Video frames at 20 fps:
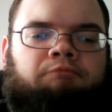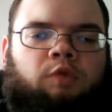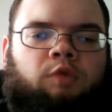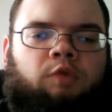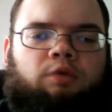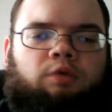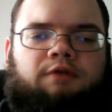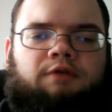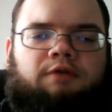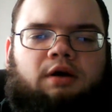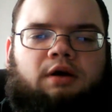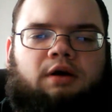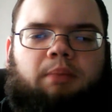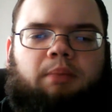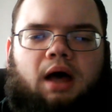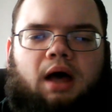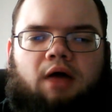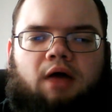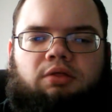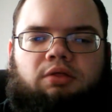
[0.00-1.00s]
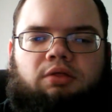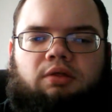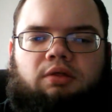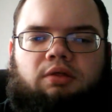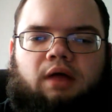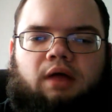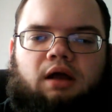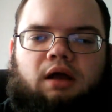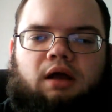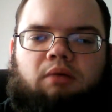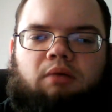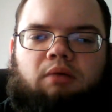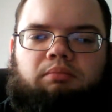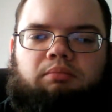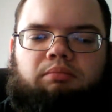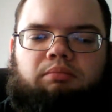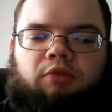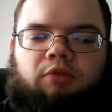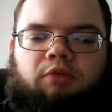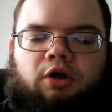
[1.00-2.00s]
We found a path that led up
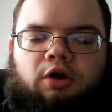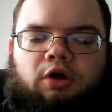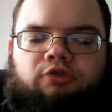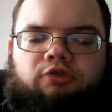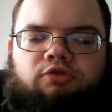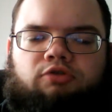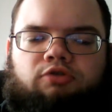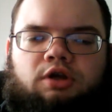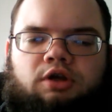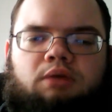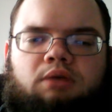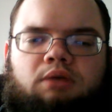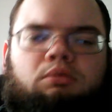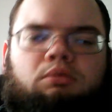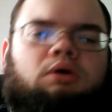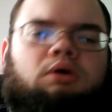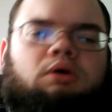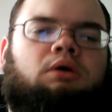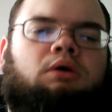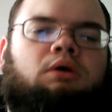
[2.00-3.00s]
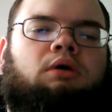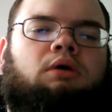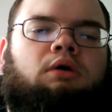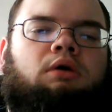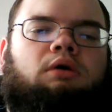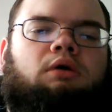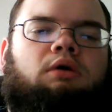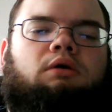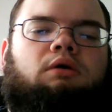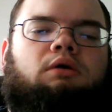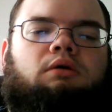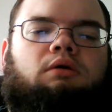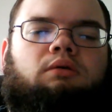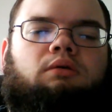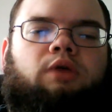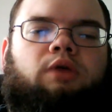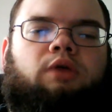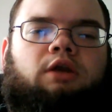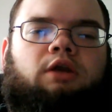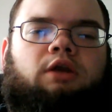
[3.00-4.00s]
along a stream,
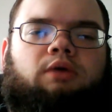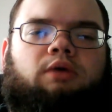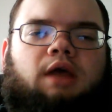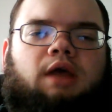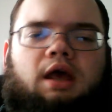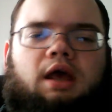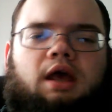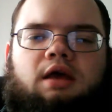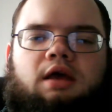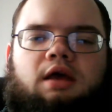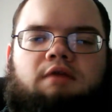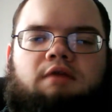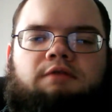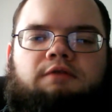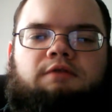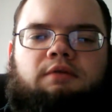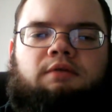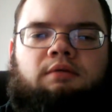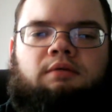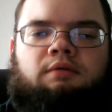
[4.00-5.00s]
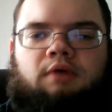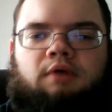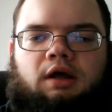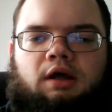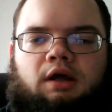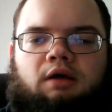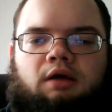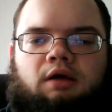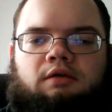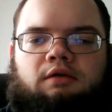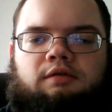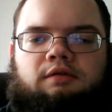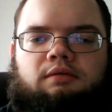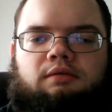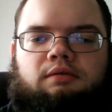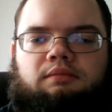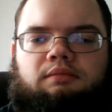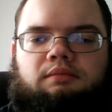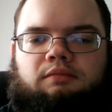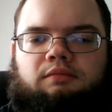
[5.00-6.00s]
went into a cave, and
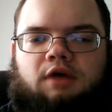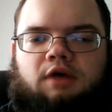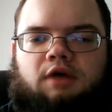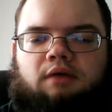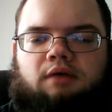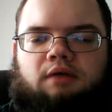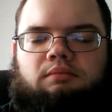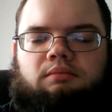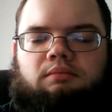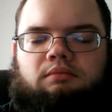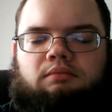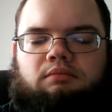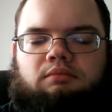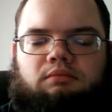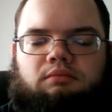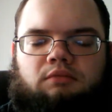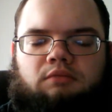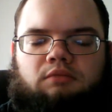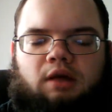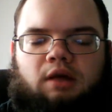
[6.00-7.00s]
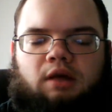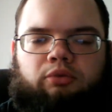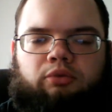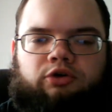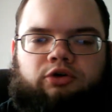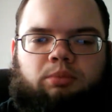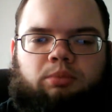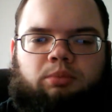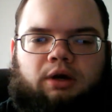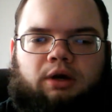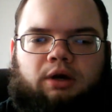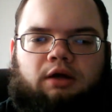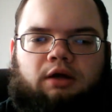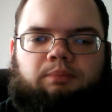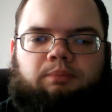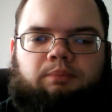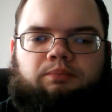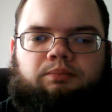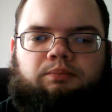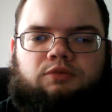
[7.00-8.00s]
got ambushed by
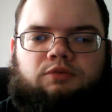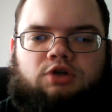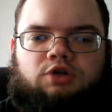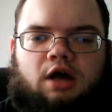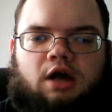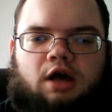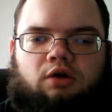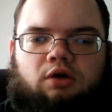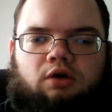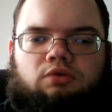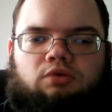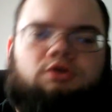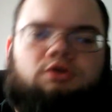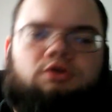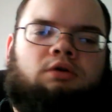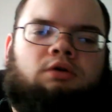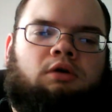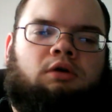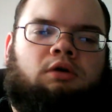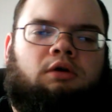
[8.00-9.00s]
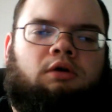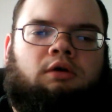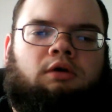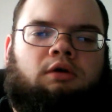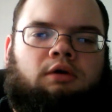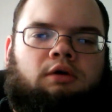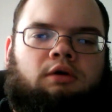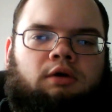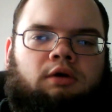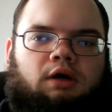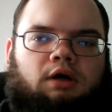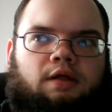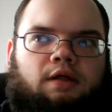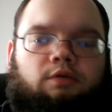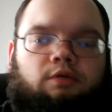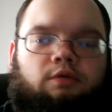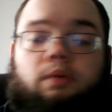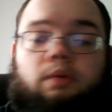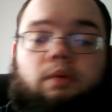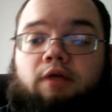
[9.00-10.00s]
shadows, and
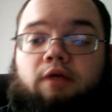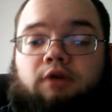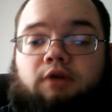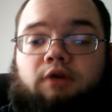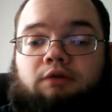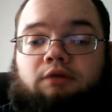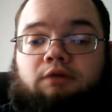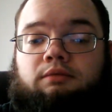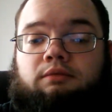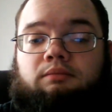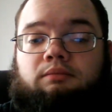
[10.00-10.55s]
that's where we left off.